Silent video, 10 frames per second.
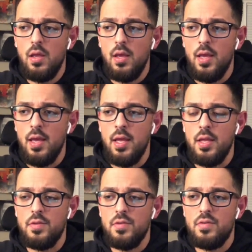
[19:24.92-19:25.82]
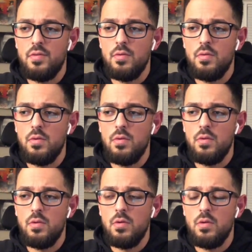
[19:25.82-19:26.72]
And
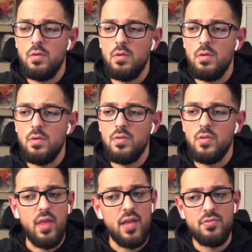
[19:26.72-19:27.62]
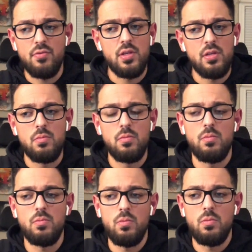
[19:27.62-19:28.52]
so that's really
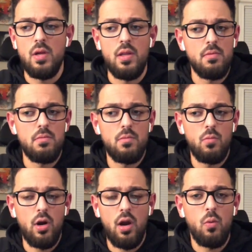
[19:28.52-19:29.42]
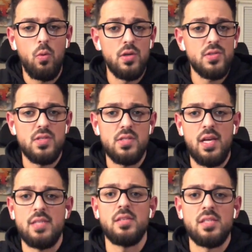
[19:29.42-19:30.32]
where I was this
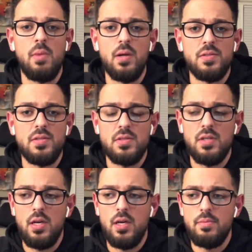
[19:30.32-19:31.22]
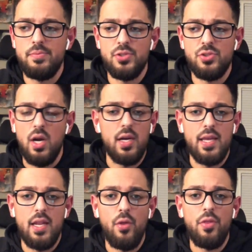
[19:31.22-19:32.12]
last 6 months, just trying to
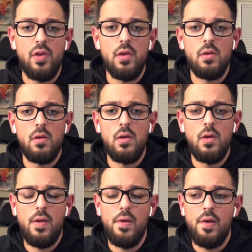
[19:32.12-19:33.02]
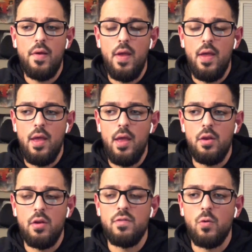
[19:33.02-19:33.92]
get healthy. And
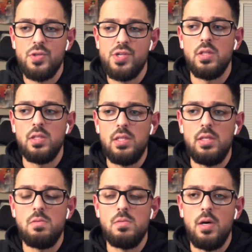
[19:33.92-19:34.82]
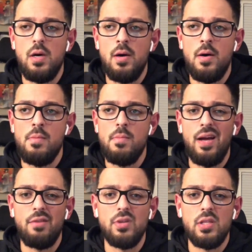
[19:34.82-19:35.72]
unfortunately, I
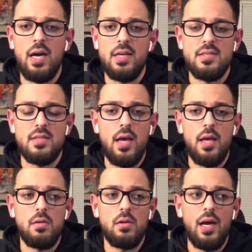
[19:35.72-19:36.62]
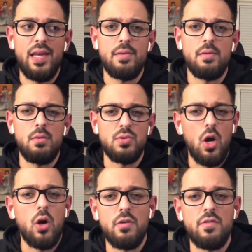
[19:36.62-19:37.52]
realized that it was
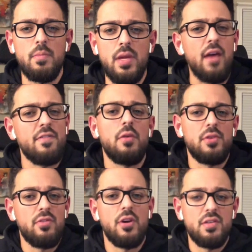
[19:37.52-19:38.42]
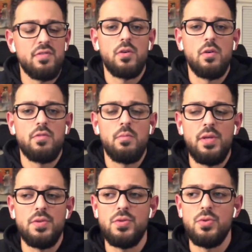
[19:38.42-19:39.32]
hard for me. I found it very difficult for
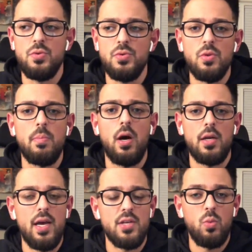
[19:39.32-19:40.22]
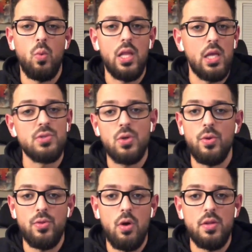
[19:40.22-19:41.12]
me to do the podcast while I was
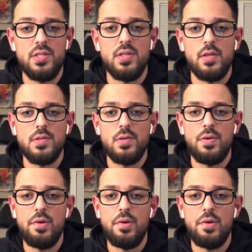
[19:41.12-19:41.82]
going through all these things.